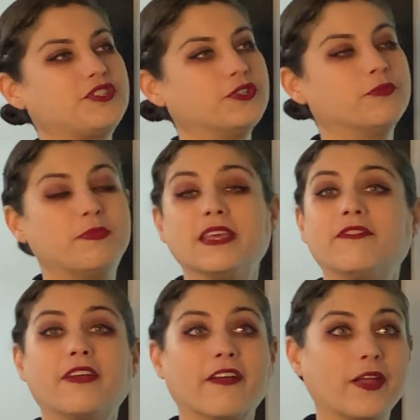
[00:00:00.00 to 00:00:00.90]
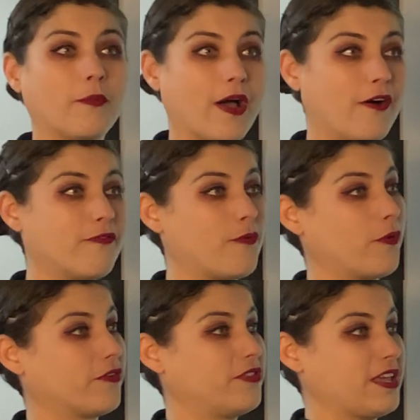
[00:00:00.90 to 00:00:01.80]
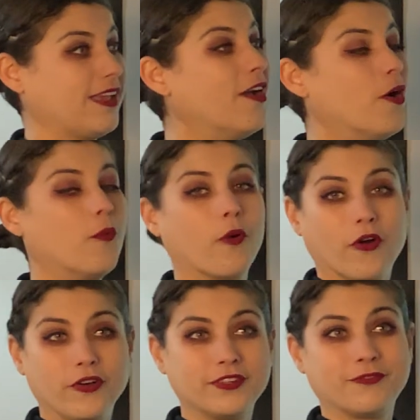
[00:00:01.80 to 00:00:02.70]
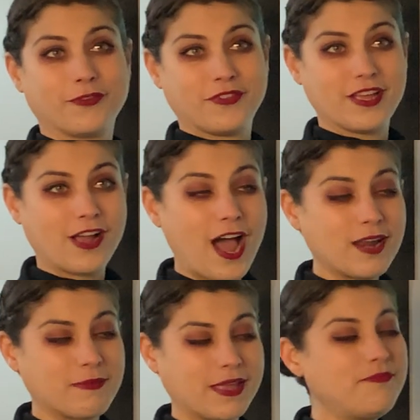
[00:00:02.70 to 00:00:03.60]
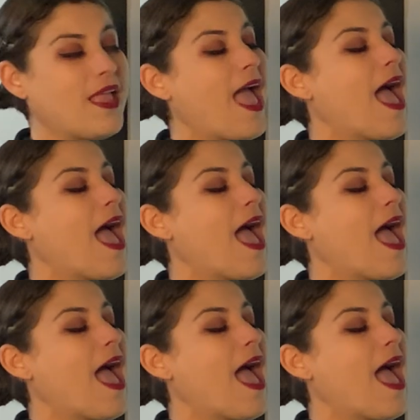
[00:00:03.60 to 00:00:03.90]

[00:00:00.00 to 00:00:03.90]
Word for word: to bid very well for the world and for the economy.